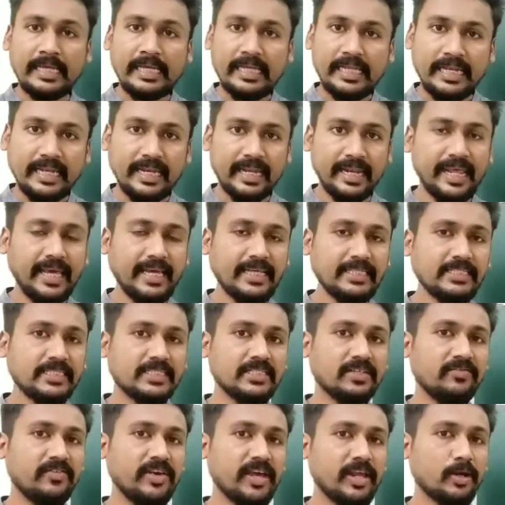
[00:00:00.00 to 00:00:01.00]

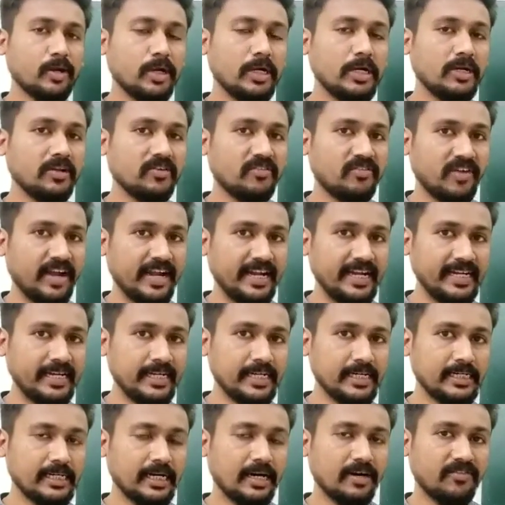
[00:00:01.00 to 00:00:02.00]
Next we are going to
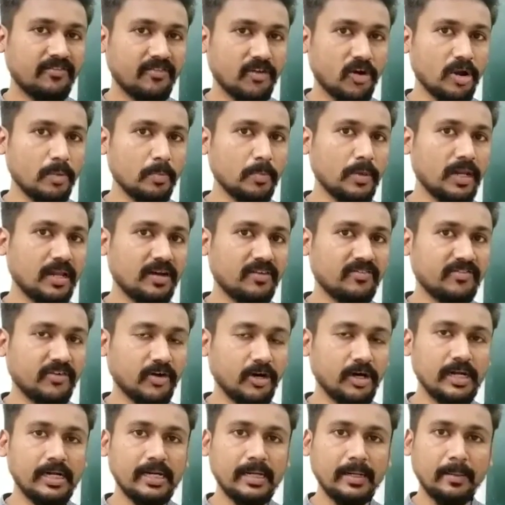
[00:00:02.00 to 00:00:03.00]
find a formula
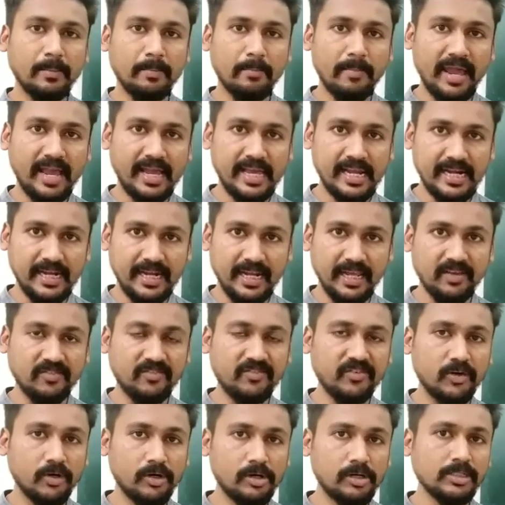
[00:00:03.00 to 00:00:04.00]
for magnetic
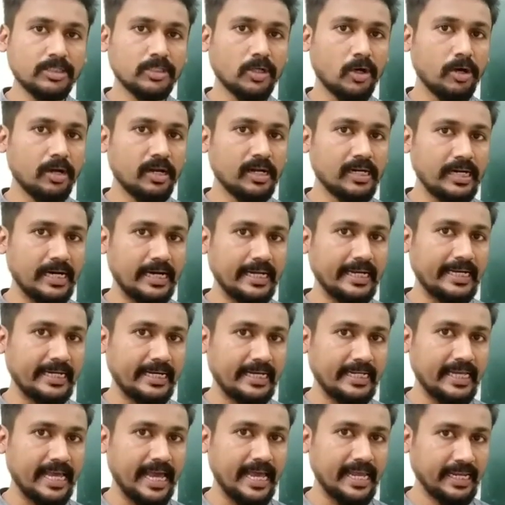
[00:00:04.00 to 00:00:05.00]
force on a
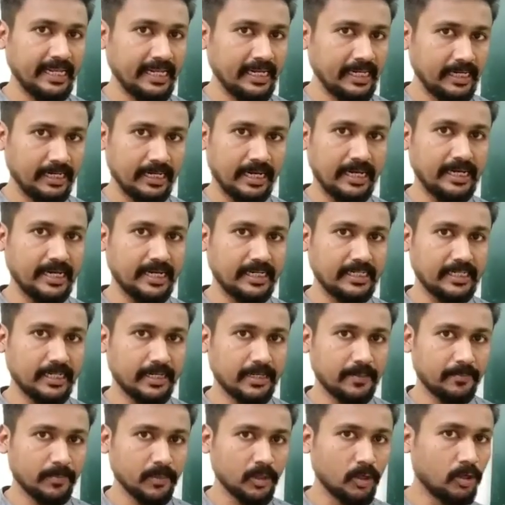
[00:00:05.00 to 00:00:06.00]
current carrying conductor.
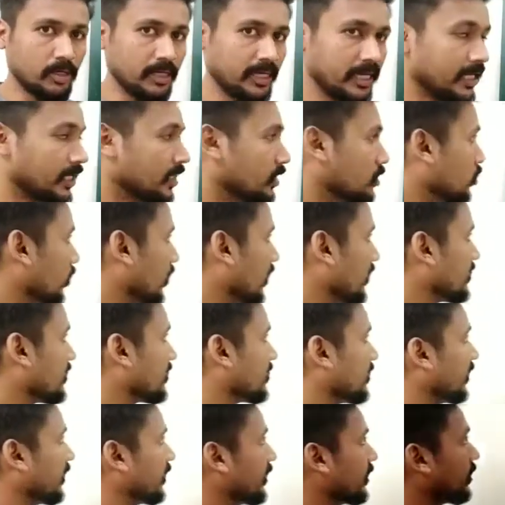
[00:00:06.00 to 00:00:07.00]
Okay, so let's
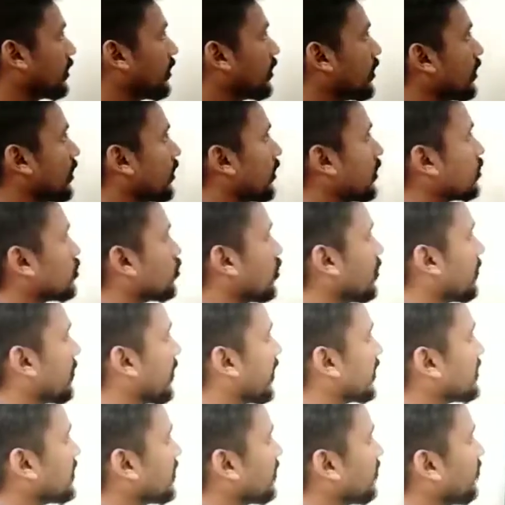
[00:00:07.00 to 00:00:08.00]
see. So
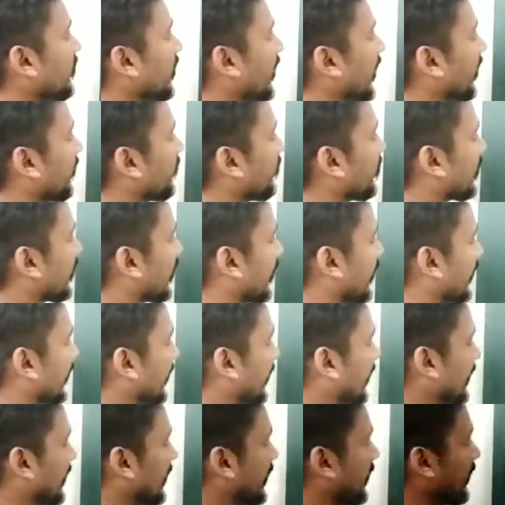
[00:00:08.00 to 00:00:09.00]
imagine we have a
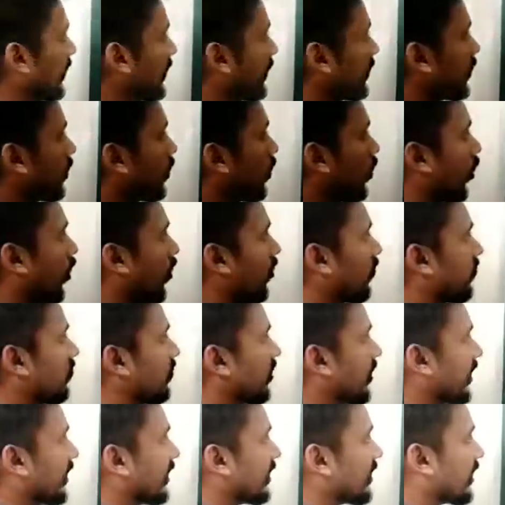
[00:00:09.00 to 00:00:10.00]
conductor of
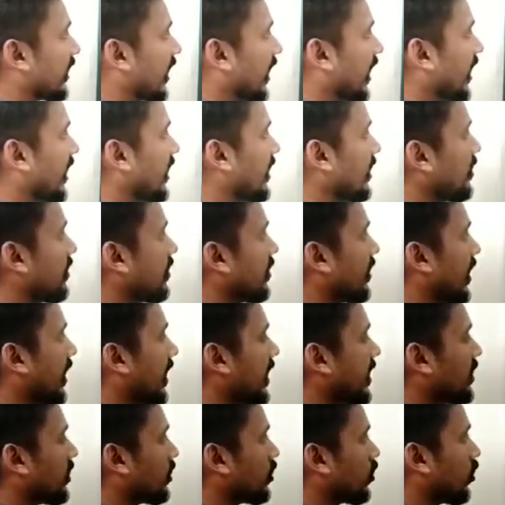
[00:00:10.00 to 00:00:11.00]
length L
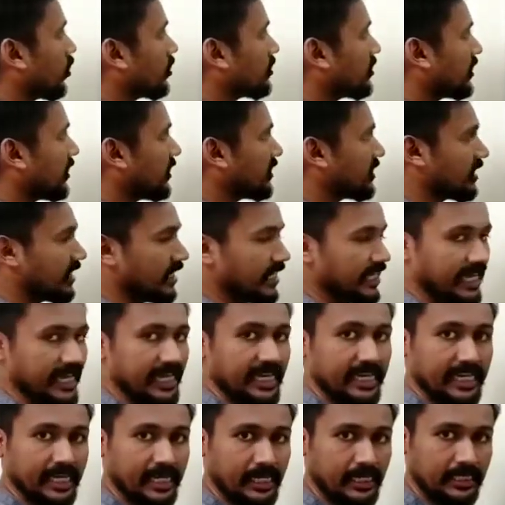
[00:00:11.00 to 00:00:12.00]
and cross section
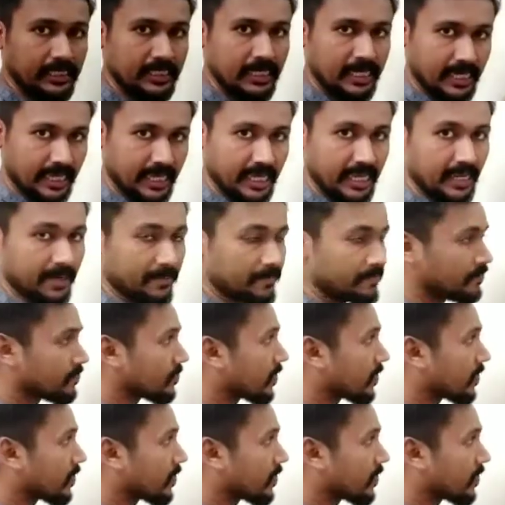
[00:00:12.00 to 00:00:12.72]
area A.